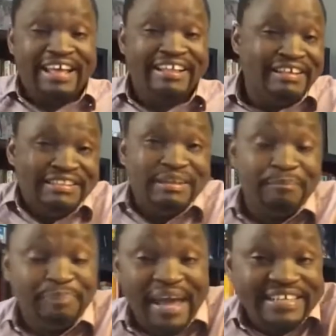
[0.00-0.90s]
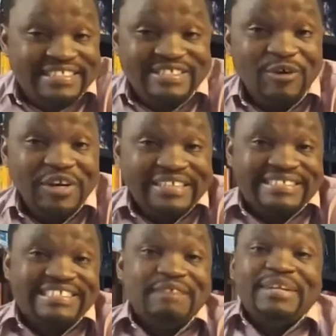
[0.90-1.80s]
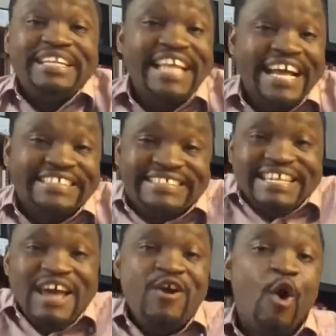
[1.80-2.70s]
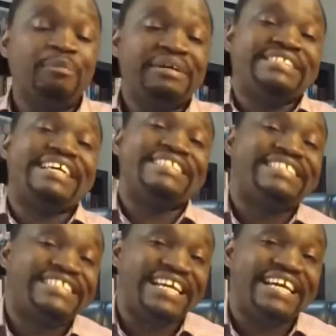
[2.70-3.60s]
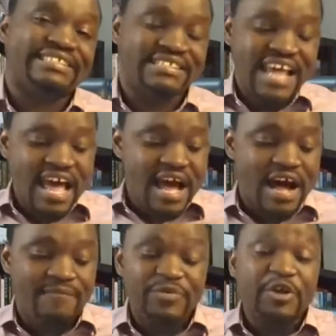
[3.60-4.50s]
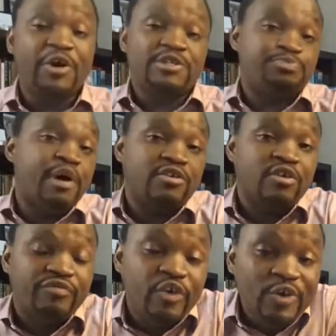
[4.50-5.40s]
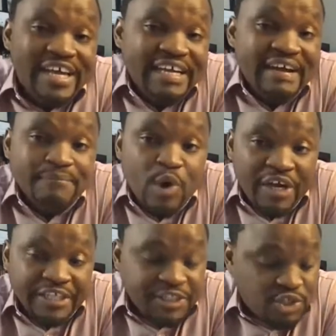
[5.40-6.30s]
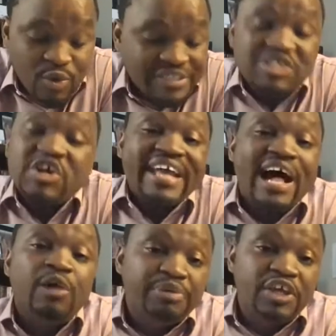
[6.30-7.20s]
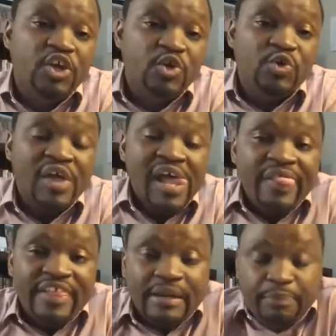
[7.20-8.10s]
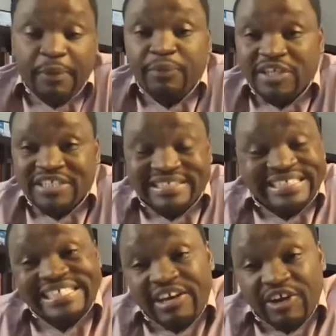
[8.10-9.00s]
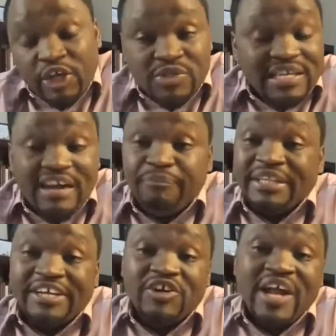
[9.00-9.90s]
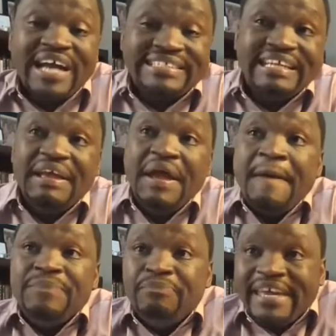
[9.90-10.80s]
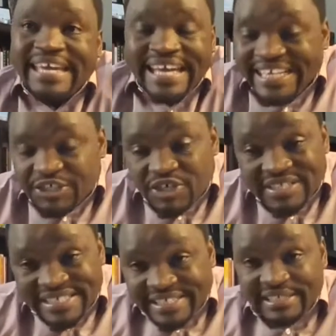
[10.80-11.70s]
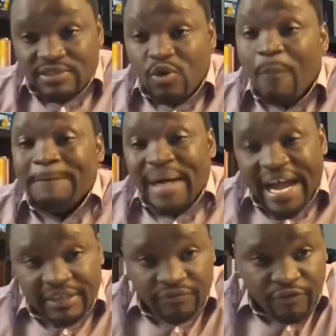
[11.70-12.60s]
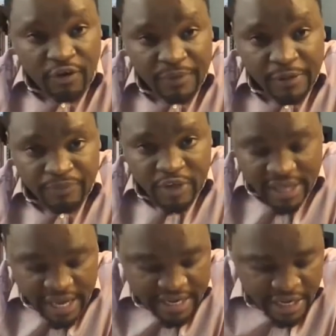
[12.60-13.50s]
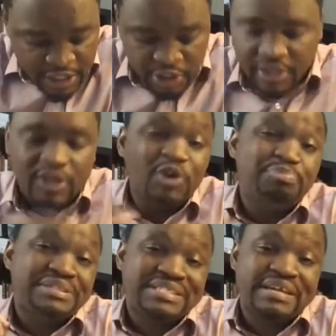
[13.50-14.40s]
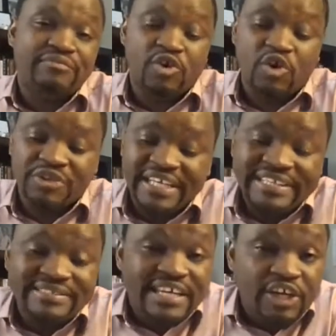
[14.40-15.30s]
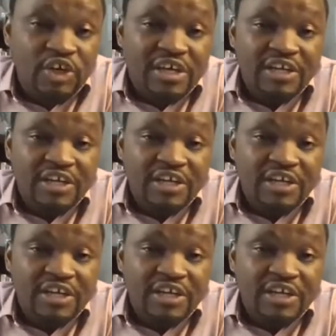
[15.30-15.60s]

the banks don't accept likes comment and shares, um, you know, as part of you getting a mortgage. So it's not helping you that people are just sharing your stuff, but they're not actually making any transactions or buying from you. Okay. So there could be several things that you